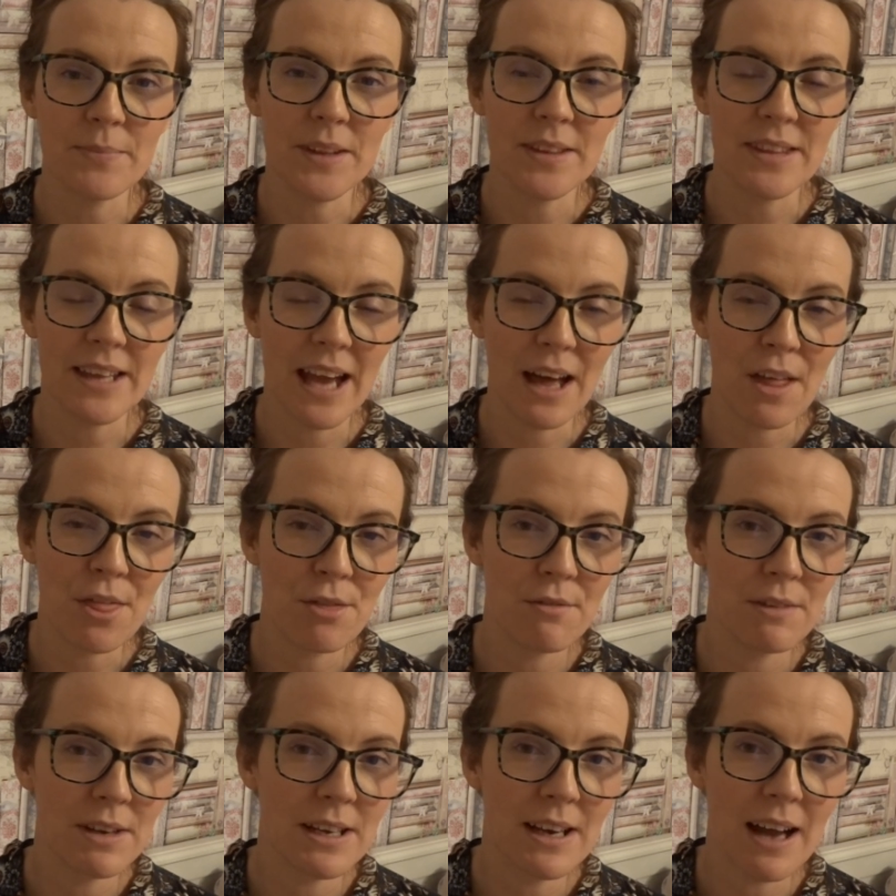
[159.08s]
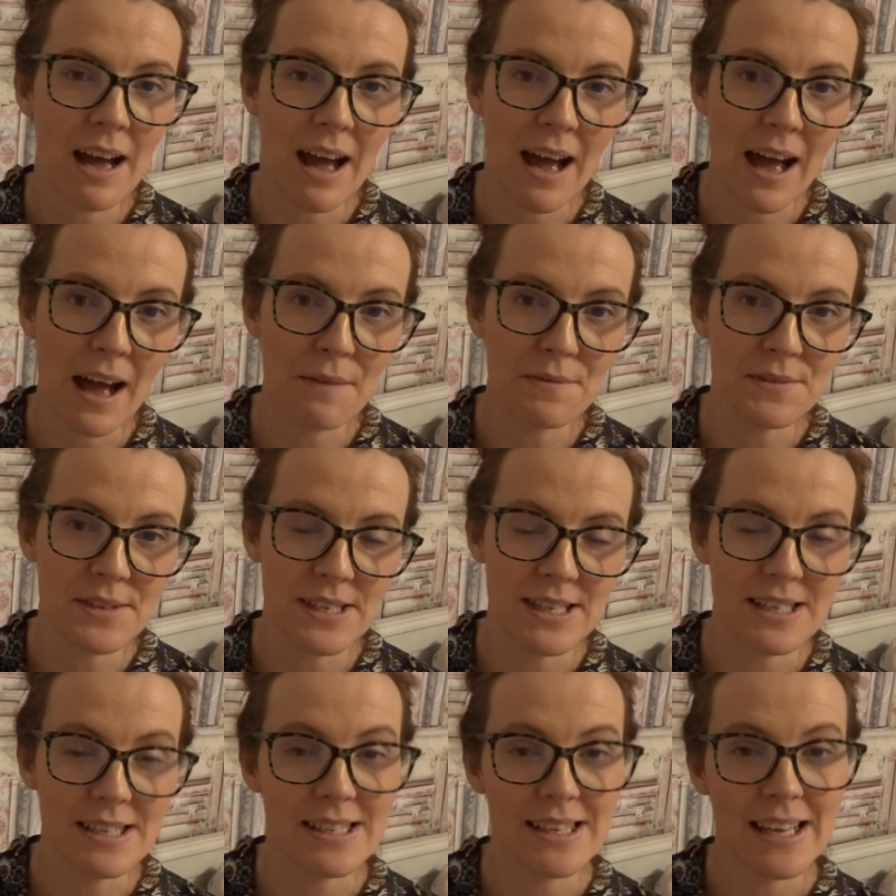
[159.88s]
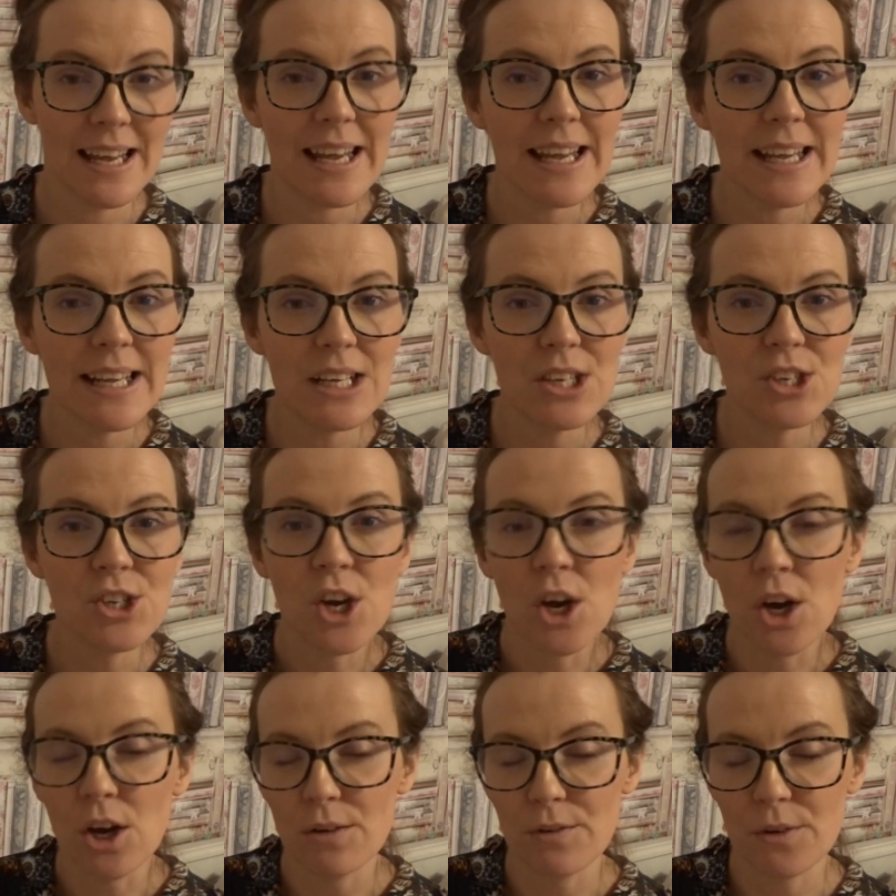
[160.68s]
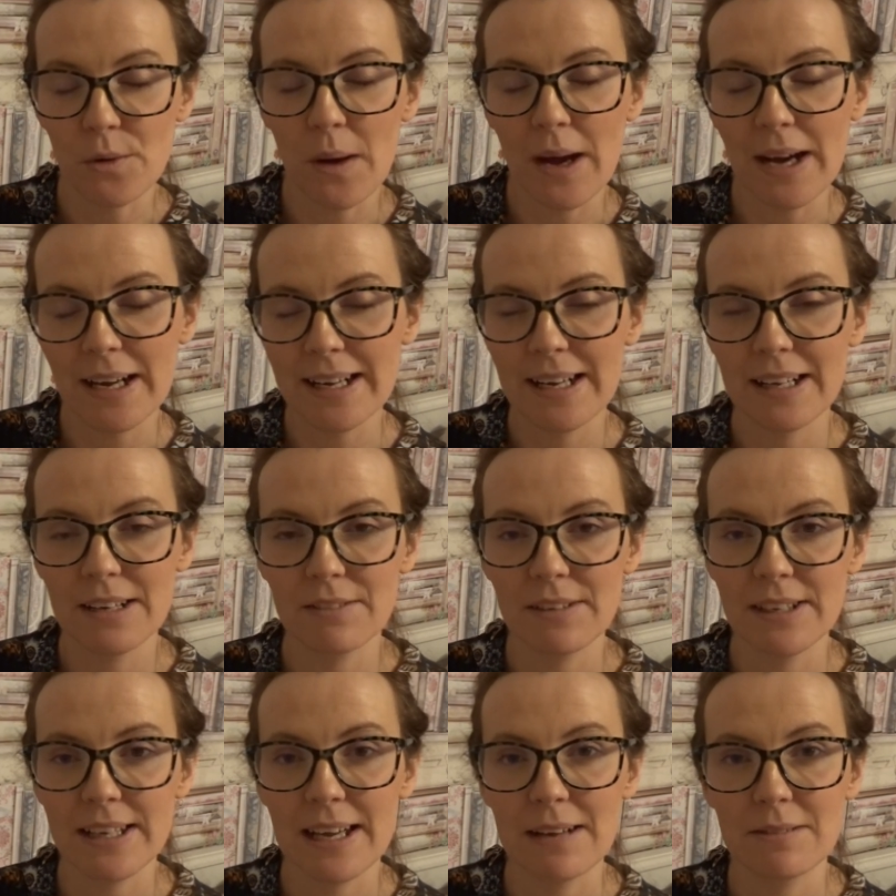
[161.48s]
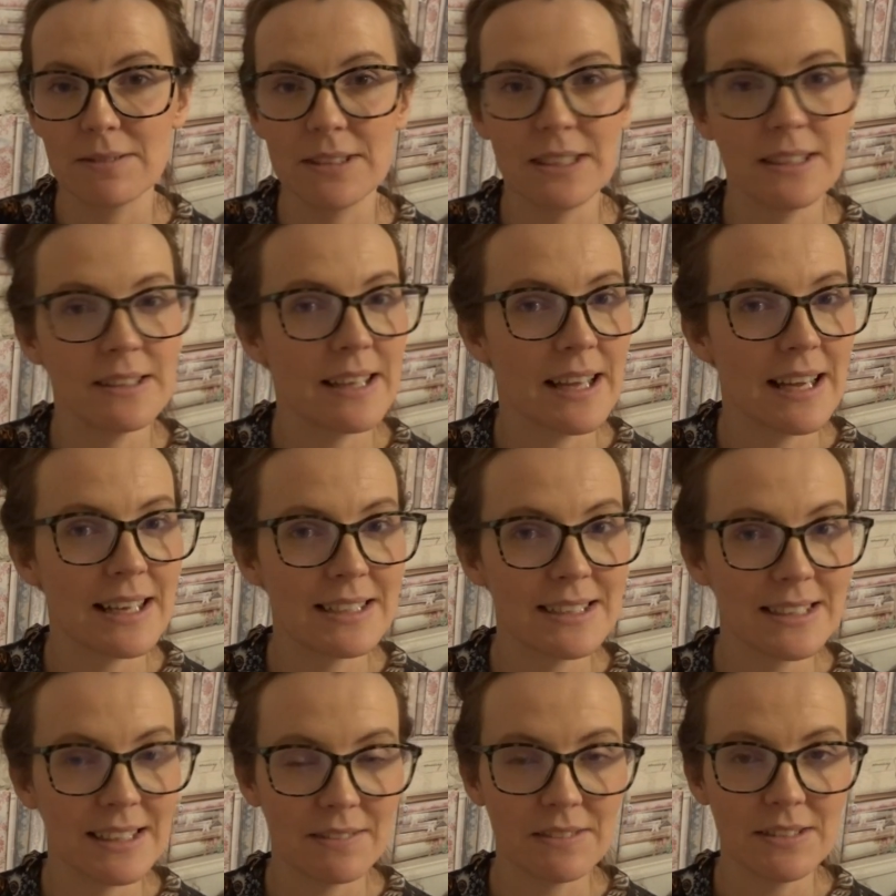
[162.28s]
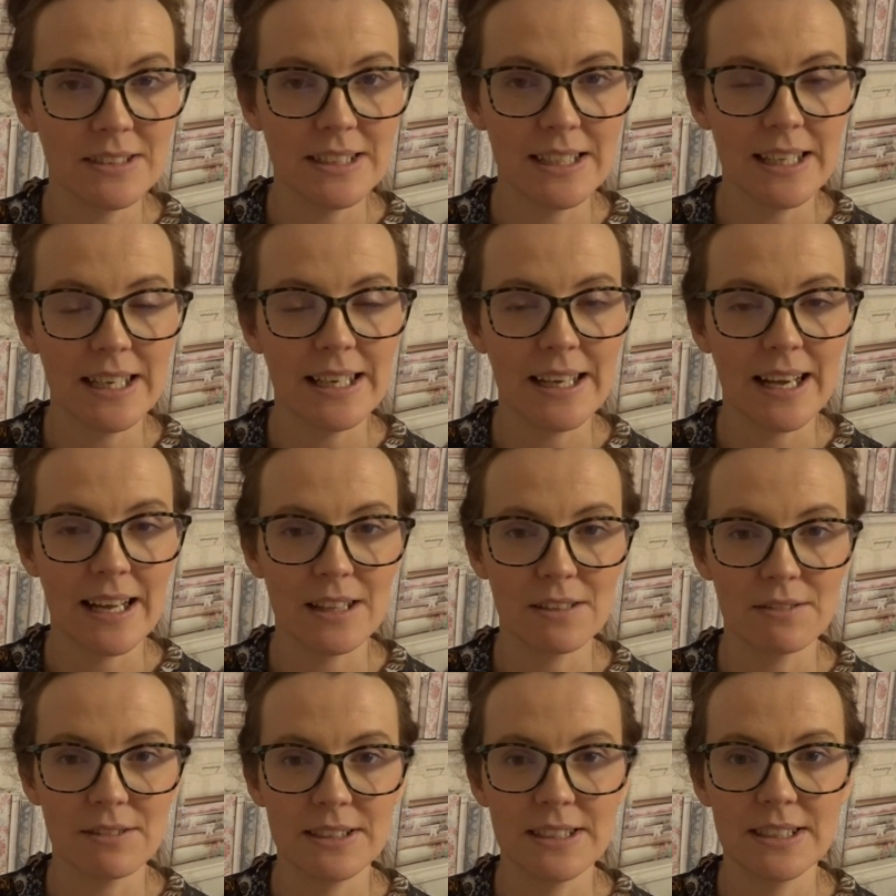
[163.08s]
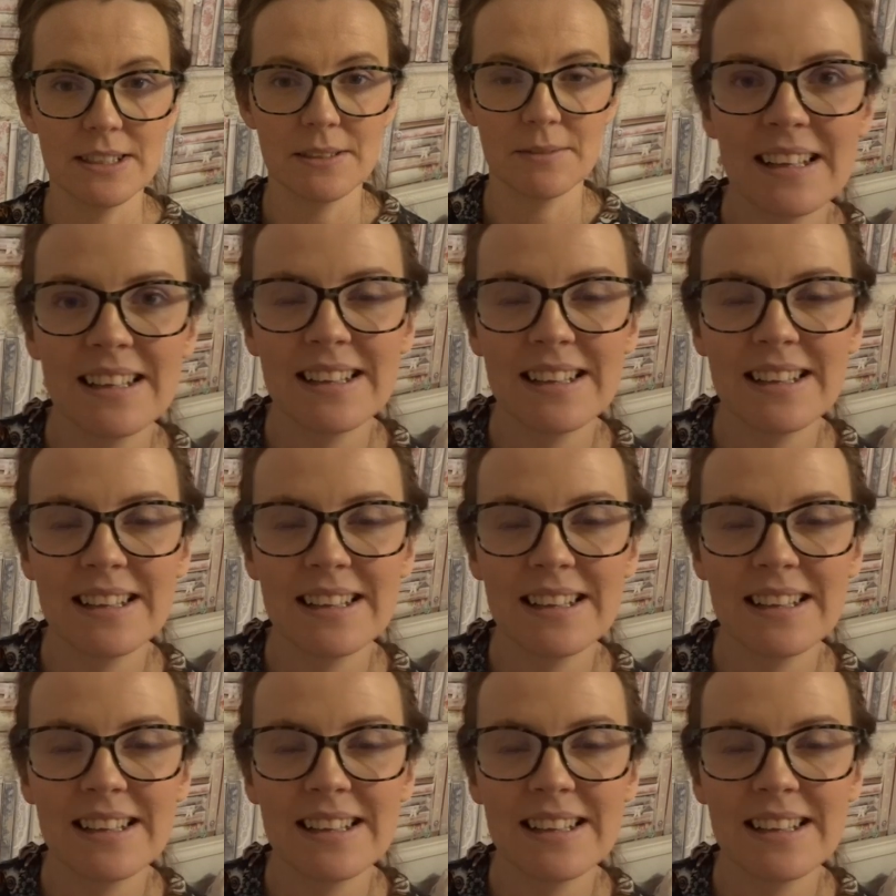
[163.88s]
They are 3.5 sins each. If you are calorie counting, they are 70 calories.